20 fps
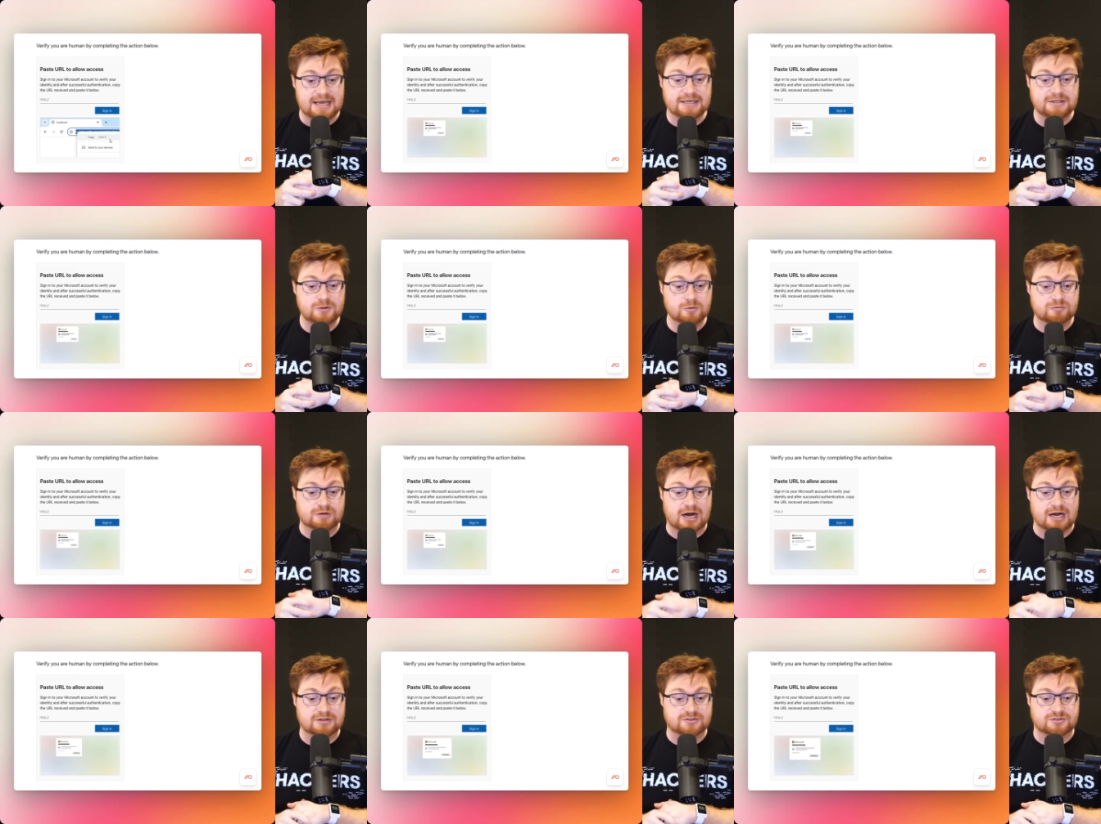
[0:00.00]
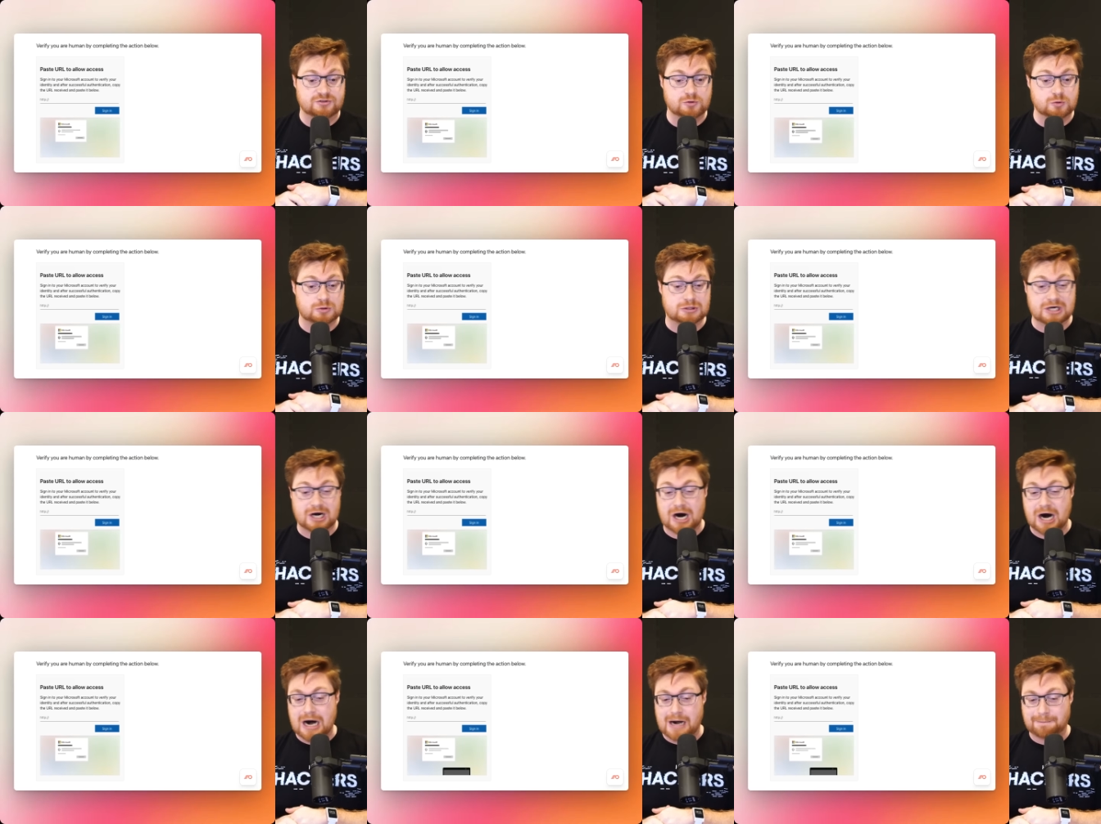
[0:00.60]
and you've got to
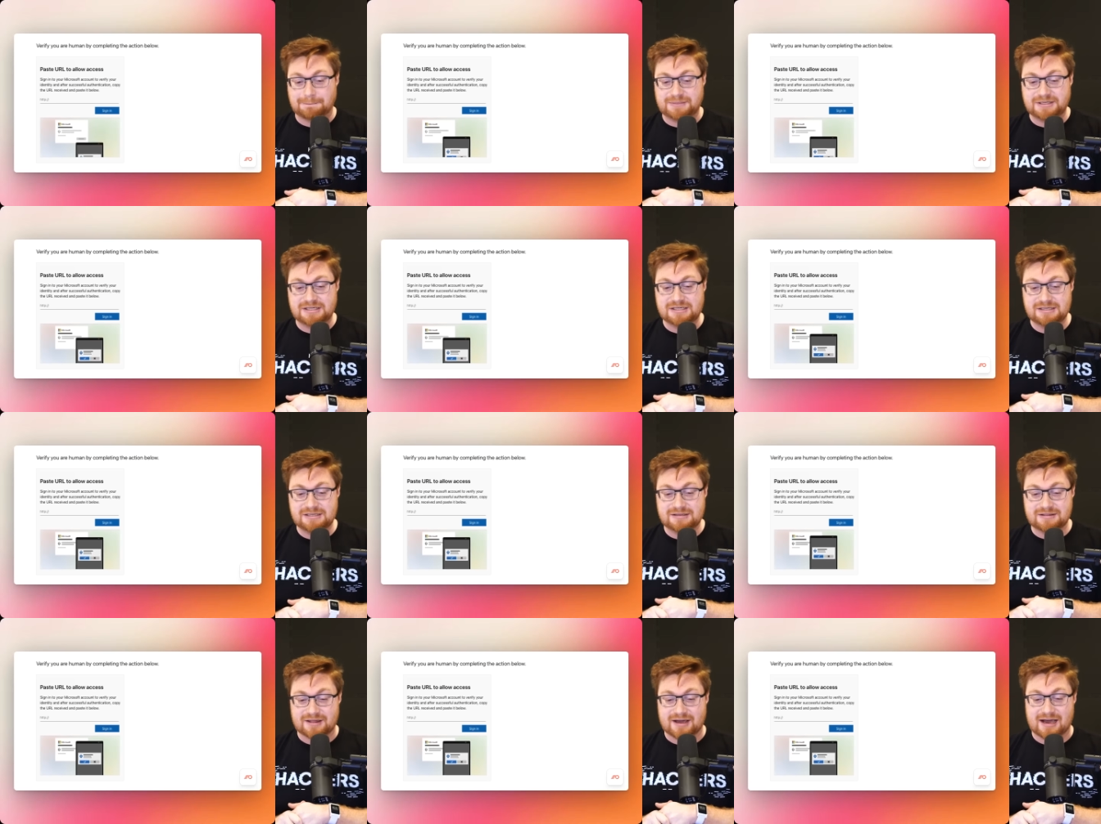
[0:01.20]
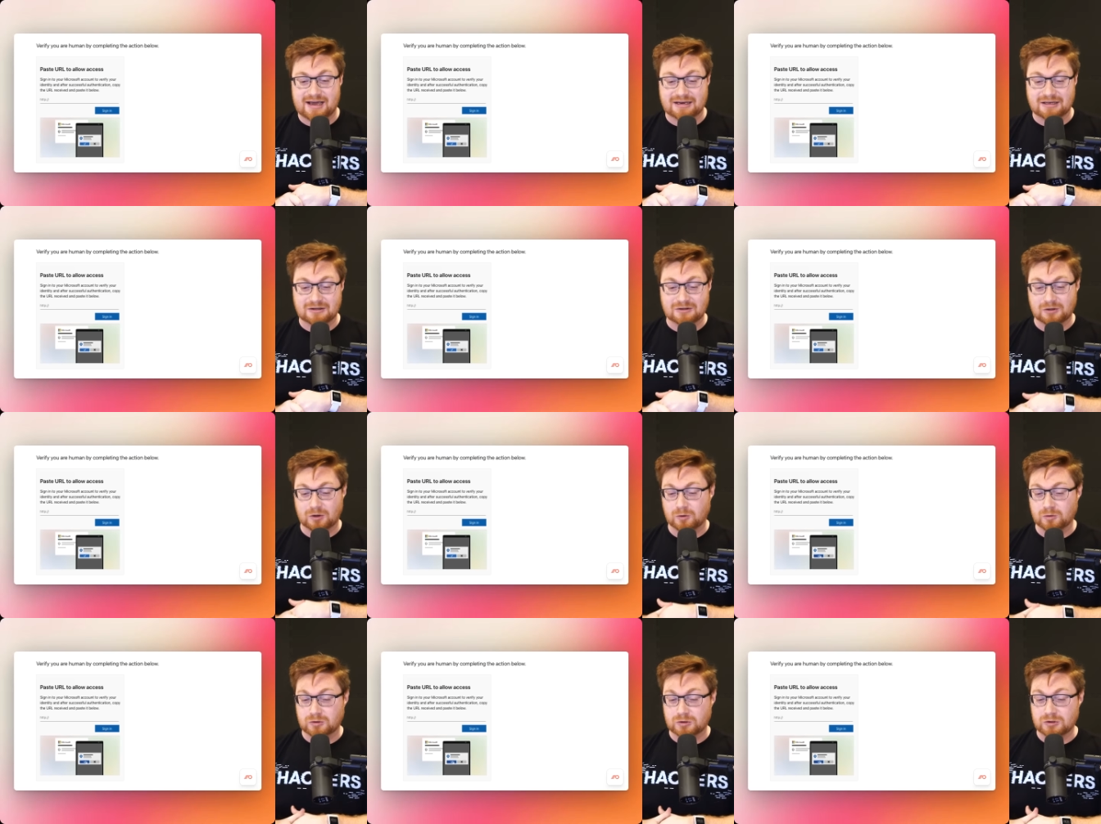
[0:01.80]
copy that
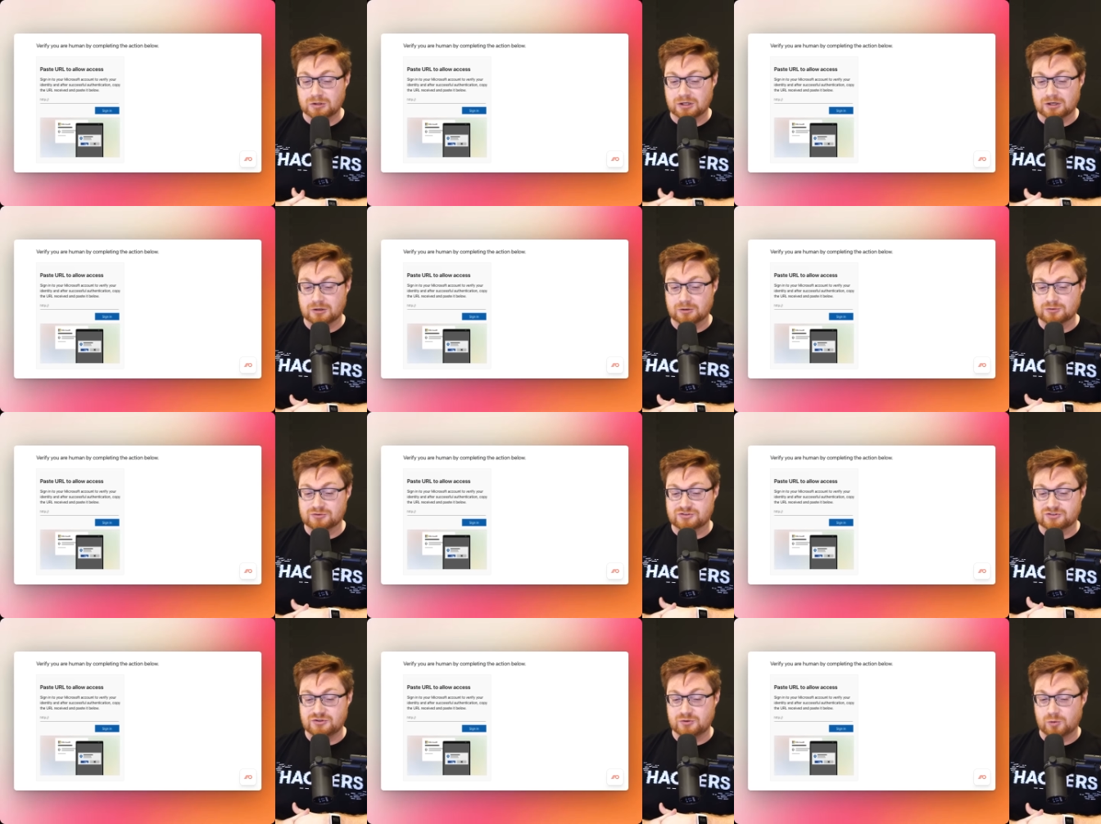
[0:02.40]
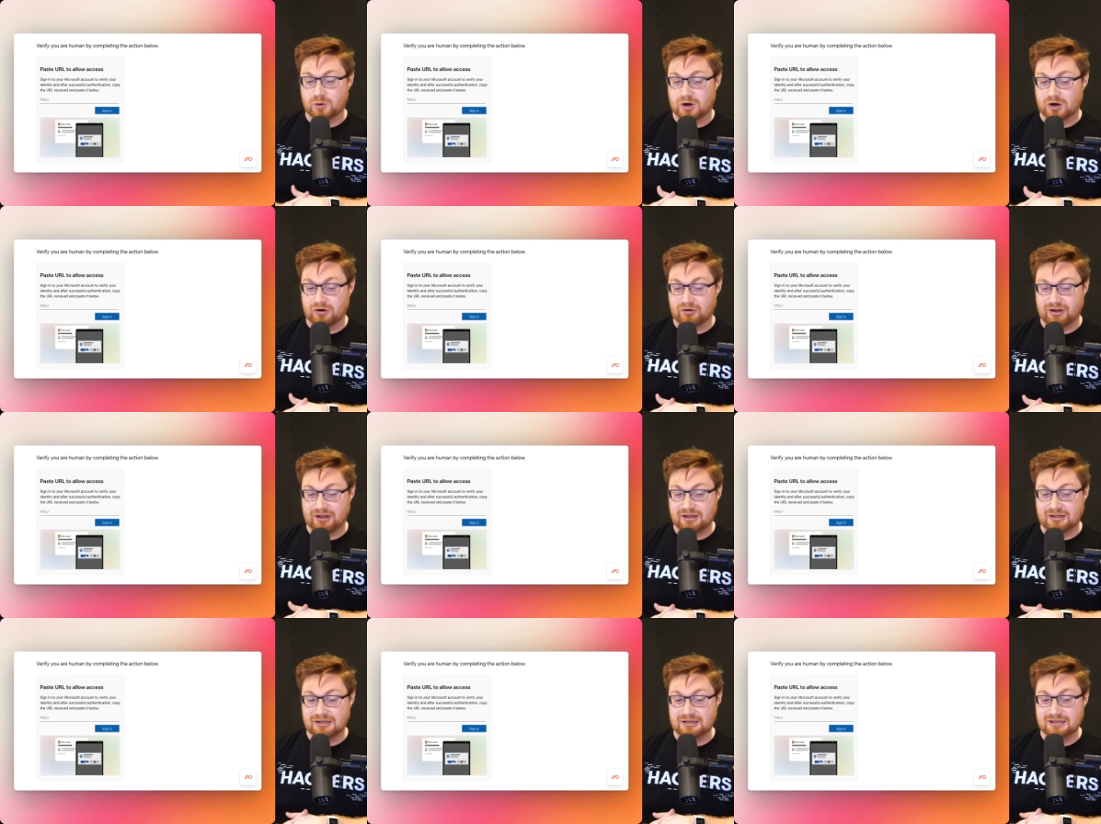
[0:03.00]
localhost U R
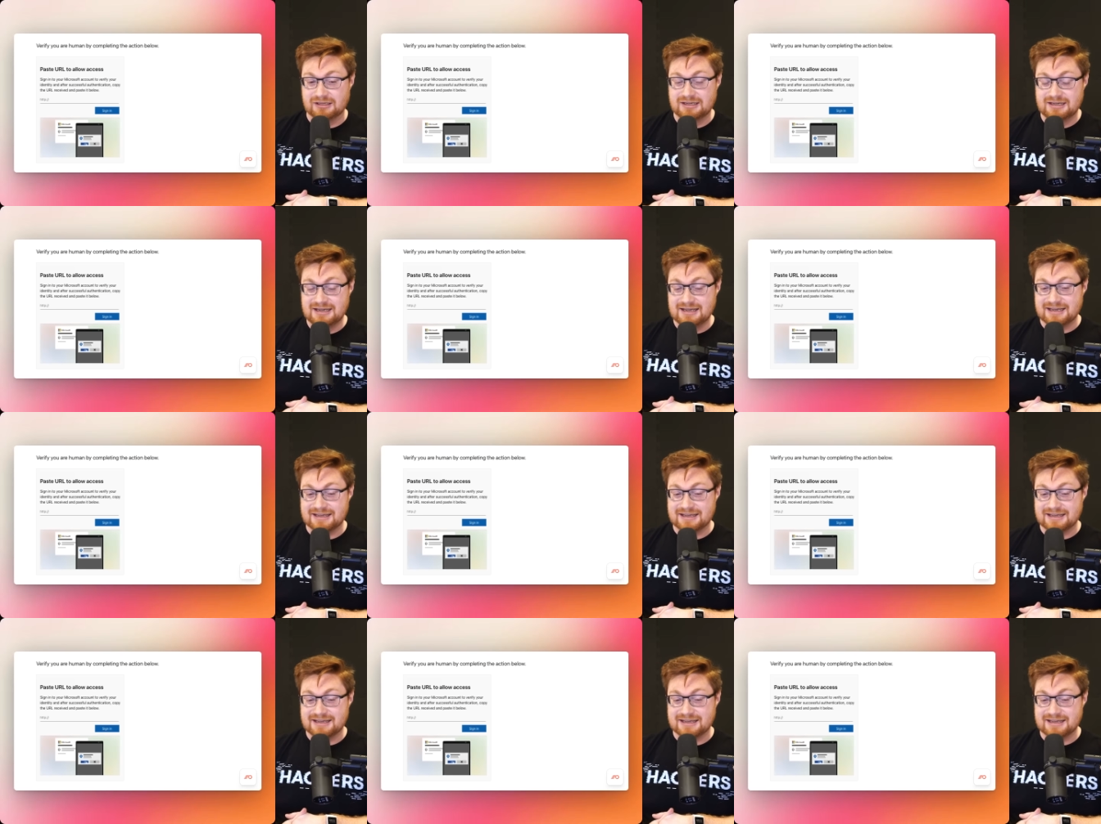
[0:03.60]
L